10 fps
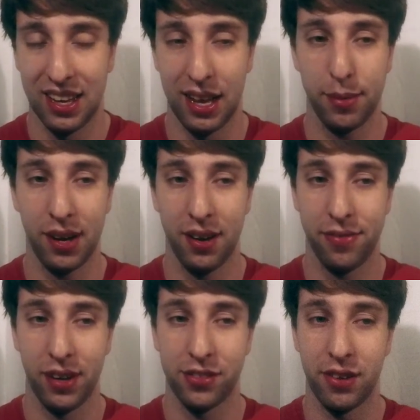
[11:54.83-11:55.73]
I'm kind of
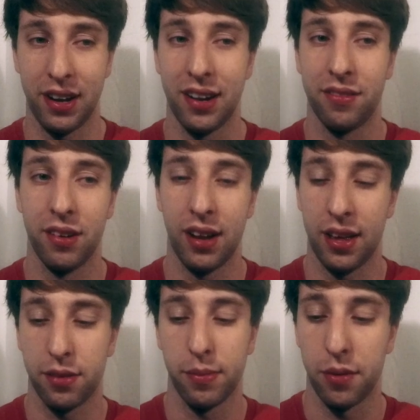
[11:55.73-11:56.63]
frustrated
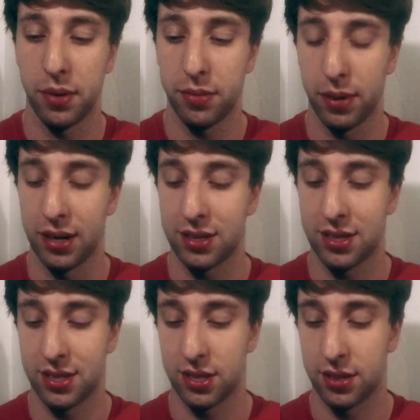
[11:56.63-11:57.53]
at the moment,
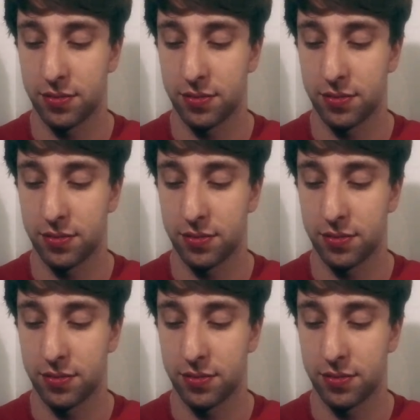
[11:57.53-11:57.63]
but